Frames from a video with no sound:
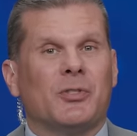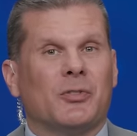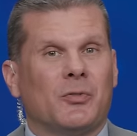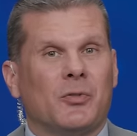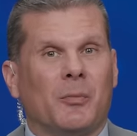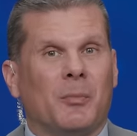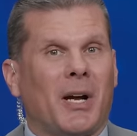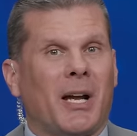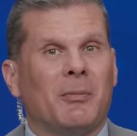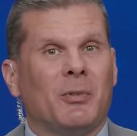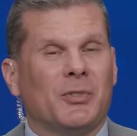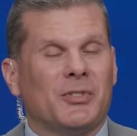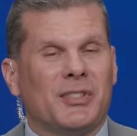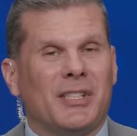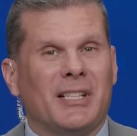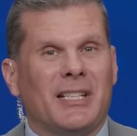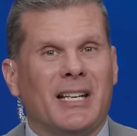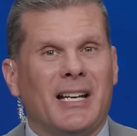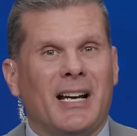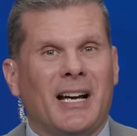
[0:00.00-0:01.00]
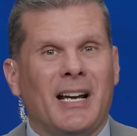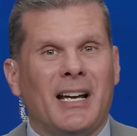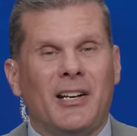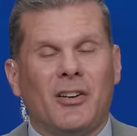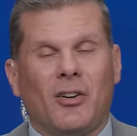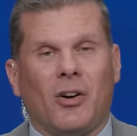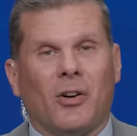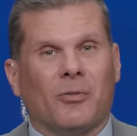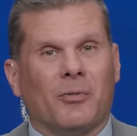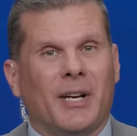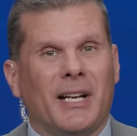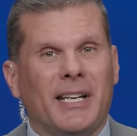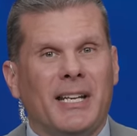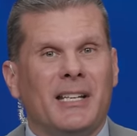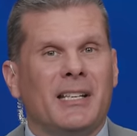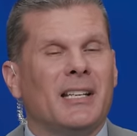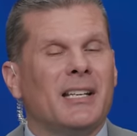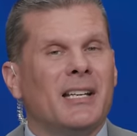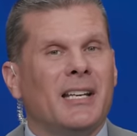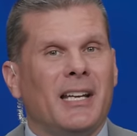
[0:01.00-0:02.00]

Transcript: School Bible Study Guide already,